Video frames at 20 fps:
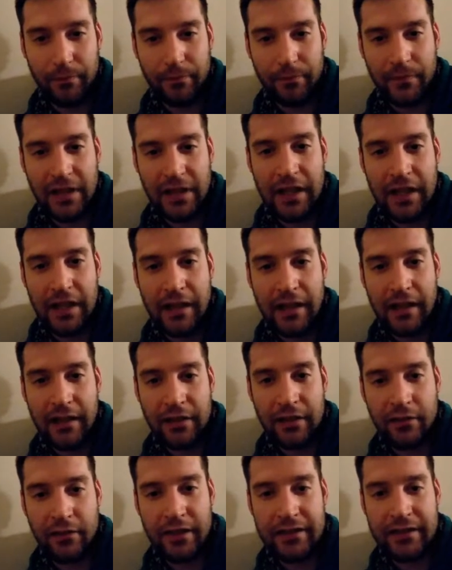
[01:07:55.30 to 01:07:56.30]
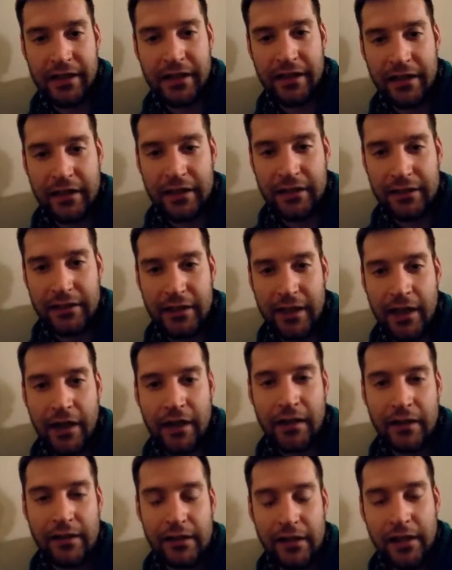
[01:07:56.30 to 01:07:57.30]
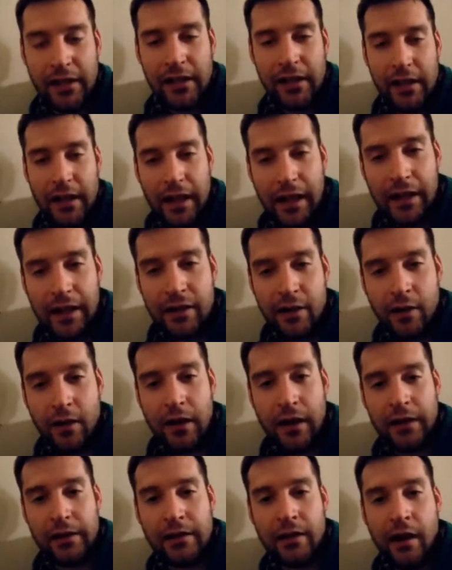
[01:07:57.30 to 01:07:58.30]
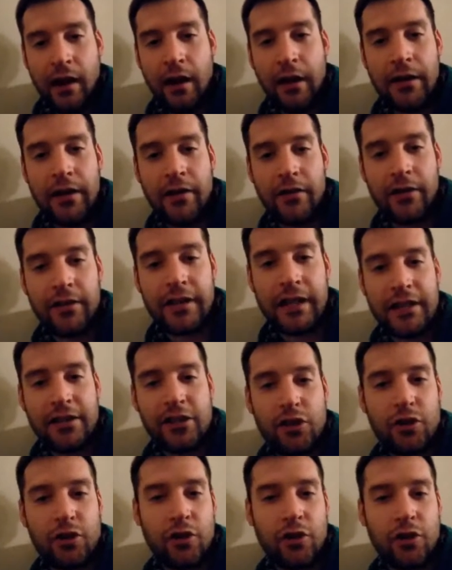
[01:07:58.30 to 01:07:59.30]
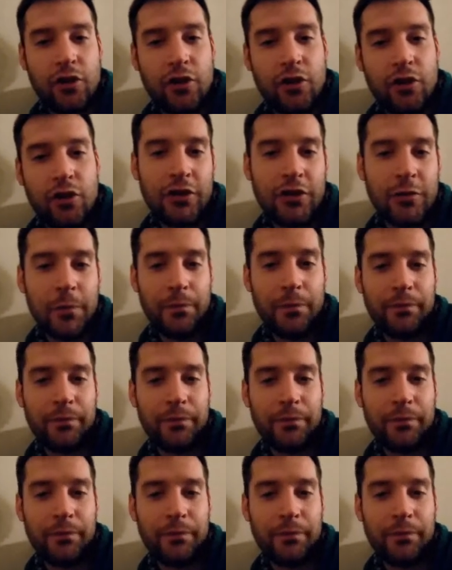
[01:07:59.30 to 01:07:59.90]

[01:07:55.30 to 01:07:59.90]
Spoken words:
Yeah, I agree, D. Yeah, and no, you know how I know that that's true too